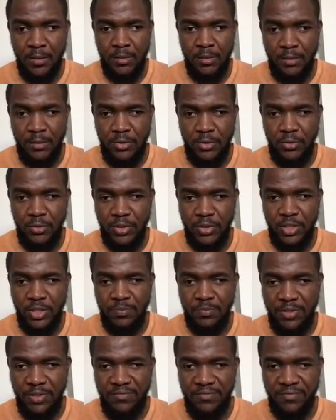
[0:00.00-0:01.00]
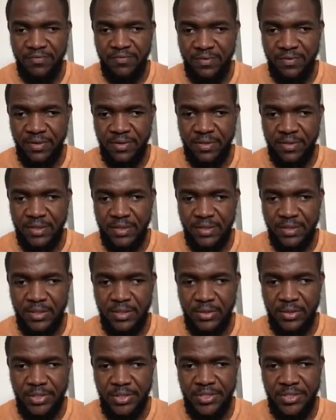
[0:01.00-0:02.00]
to the spec file
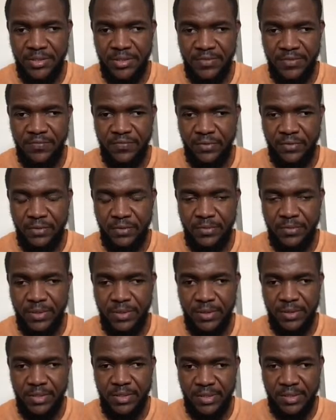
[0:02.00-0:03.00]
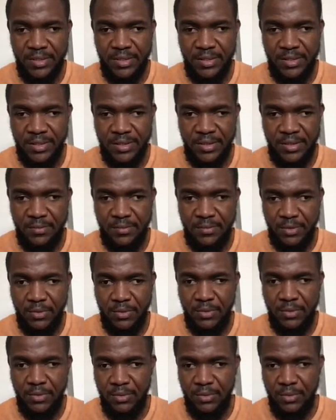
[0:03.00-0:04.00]
execution
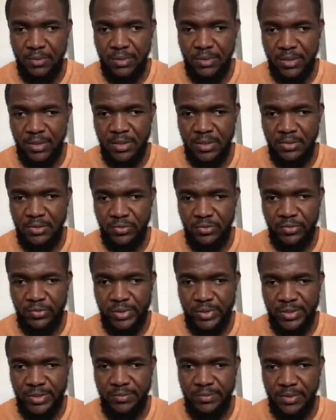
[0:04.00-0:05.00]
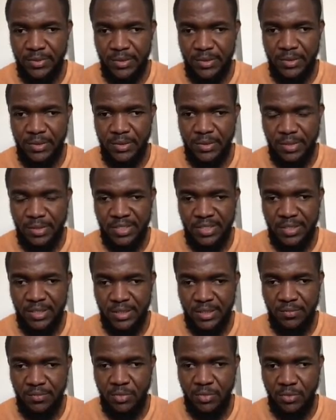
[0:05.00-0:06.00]
environment.yaml and
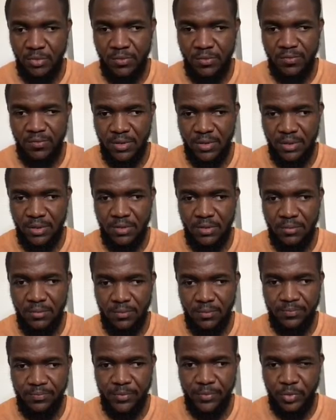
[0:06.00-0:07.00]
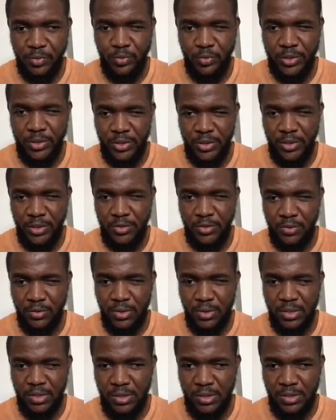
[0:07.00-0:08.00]
requirement.yaml file, you ensure
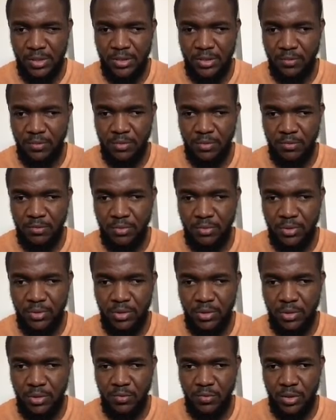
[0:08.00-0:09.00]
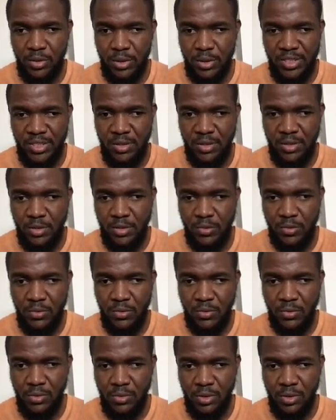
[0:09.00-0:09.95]
that Ansible Builder will download